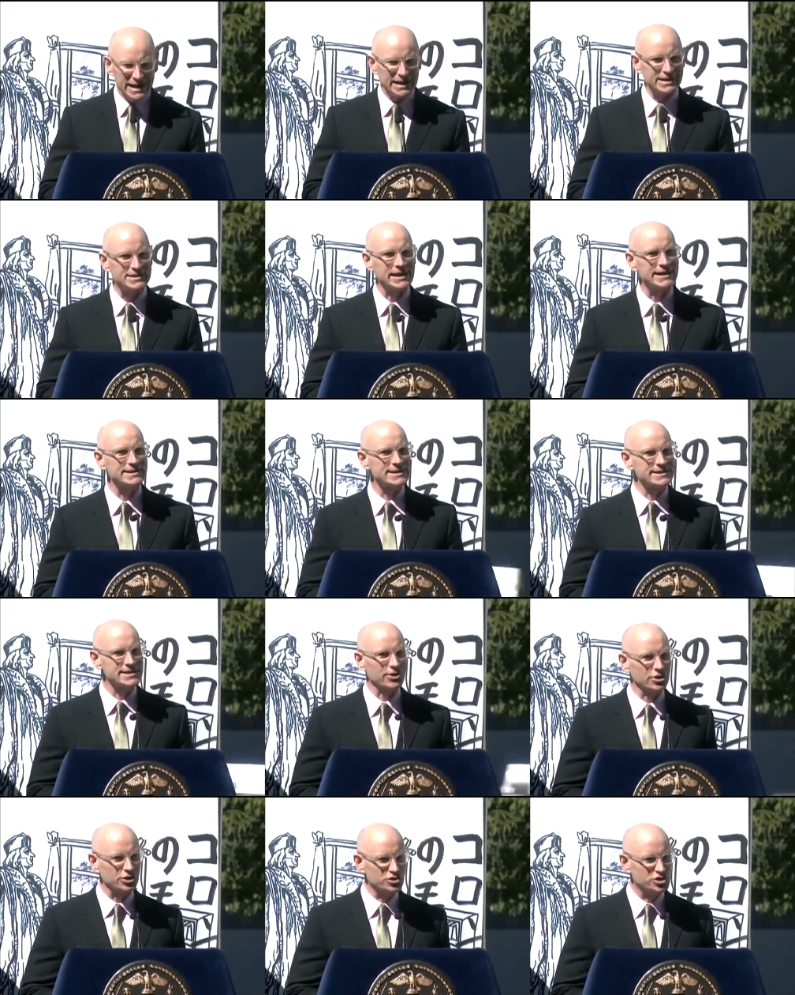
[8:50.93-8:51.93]
He takes us
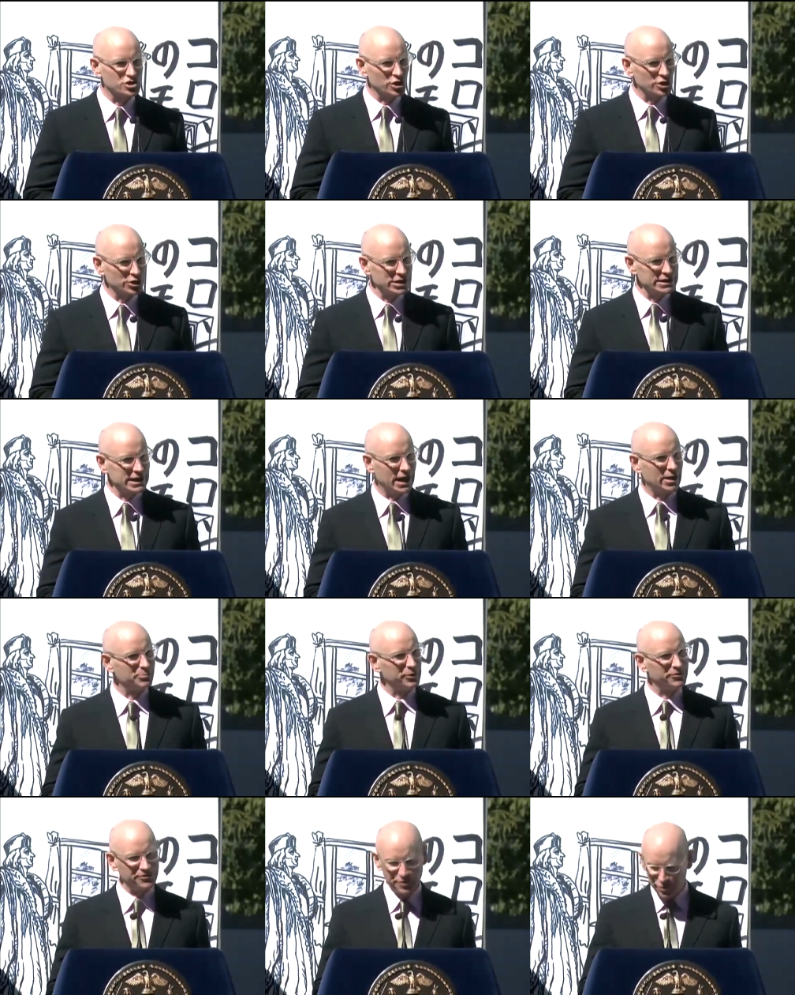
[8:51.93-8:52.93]
on a journey up
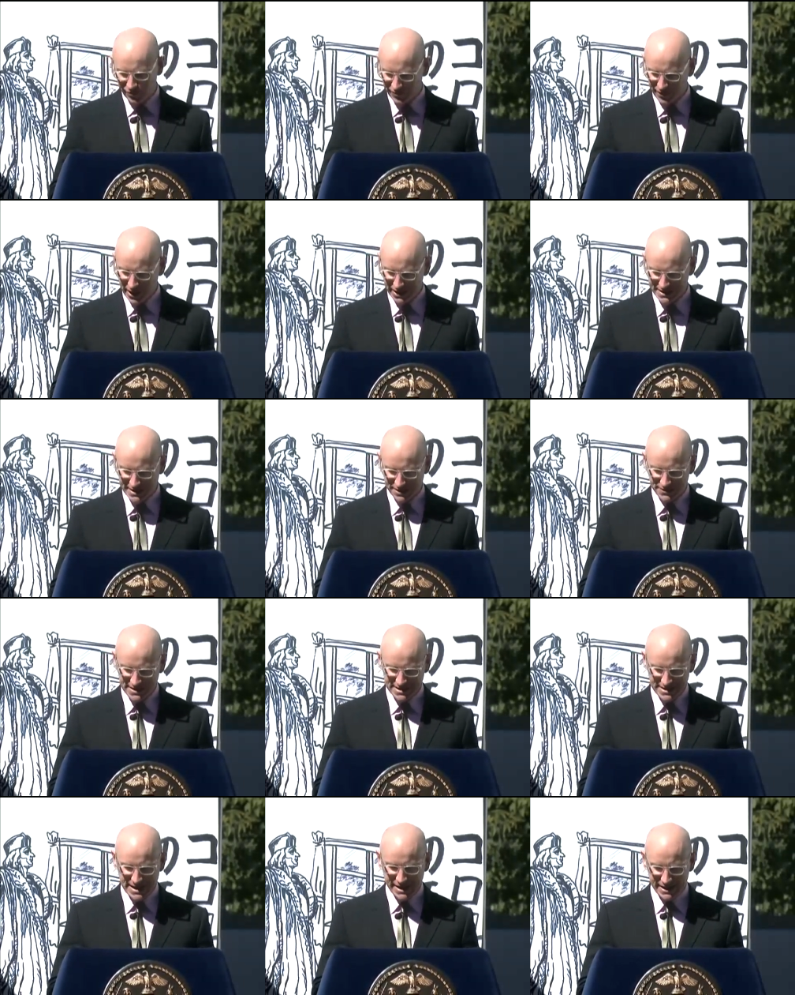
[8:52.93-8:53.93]
a few flights of
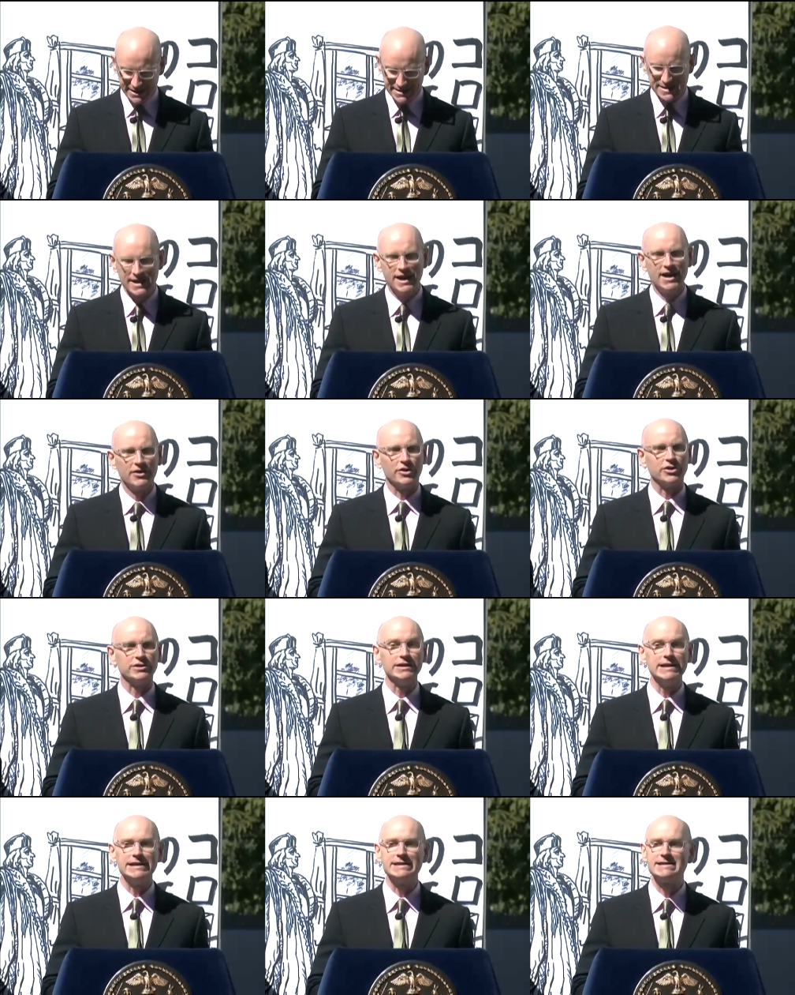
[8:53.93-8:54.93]
stairs that
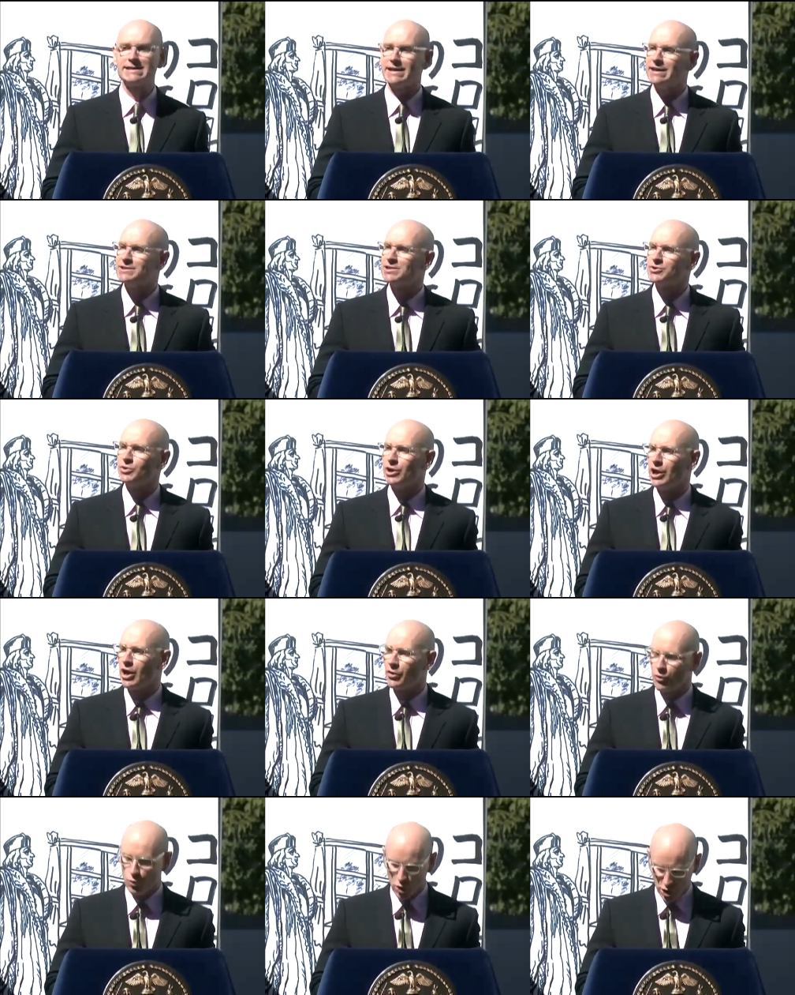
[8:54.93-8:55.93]
leads into
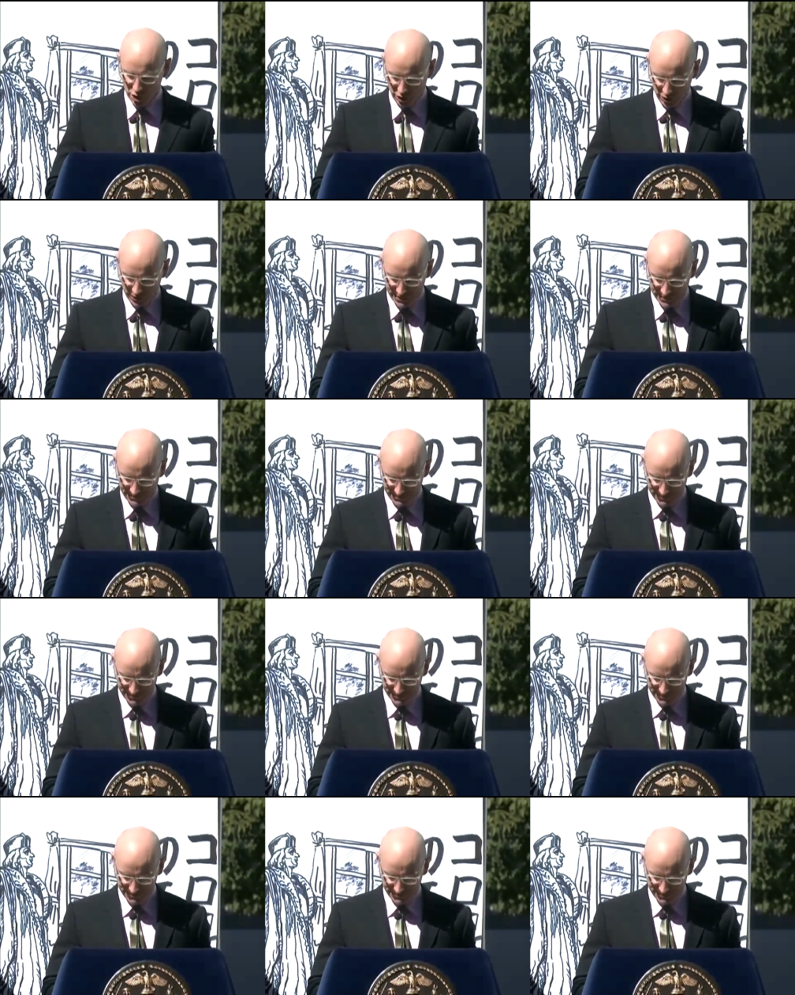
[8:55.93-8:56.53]
another world,